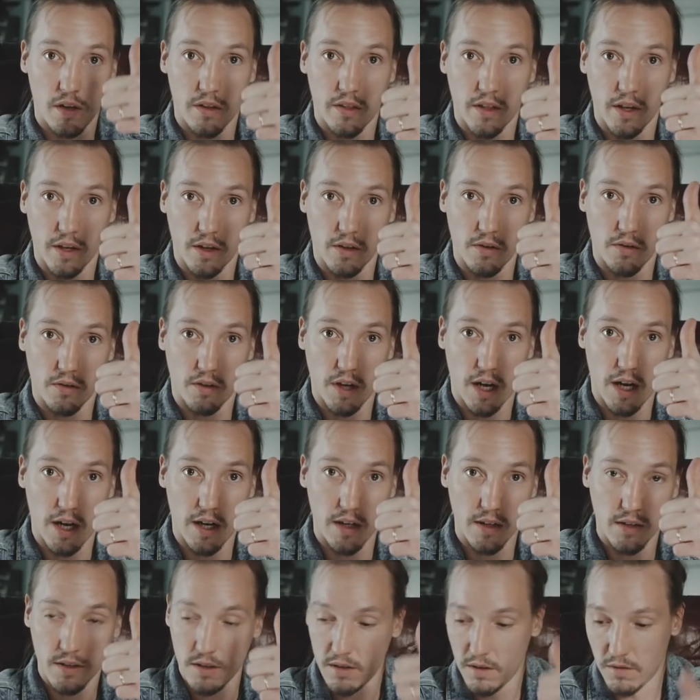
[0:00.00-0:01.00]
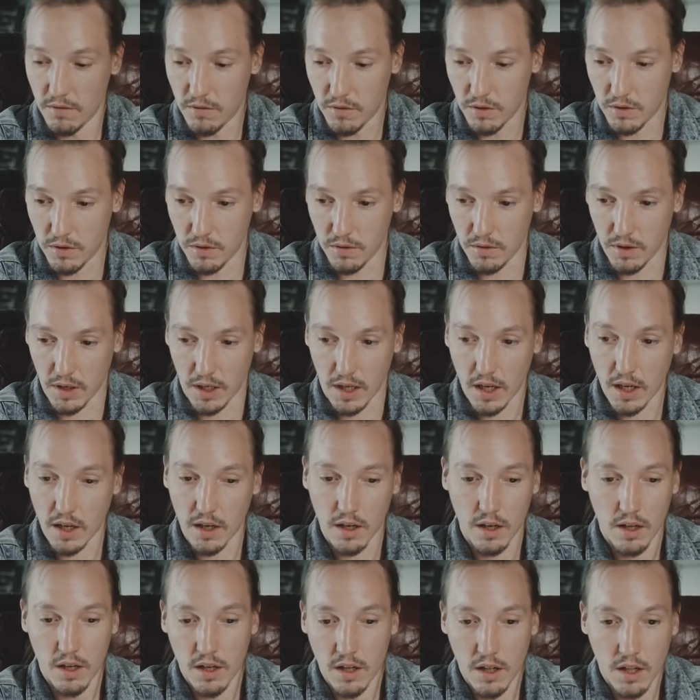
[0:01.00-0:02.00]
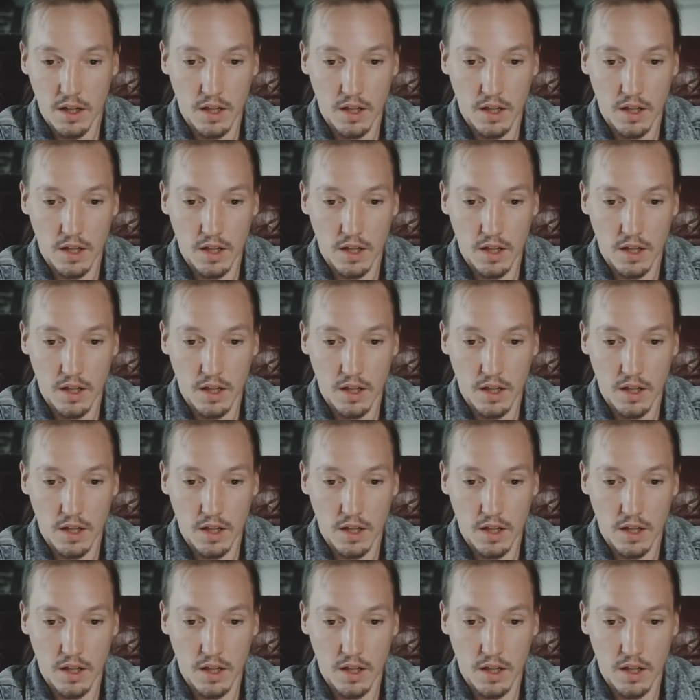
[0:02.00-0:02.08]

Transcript: thank you guys for tuning in.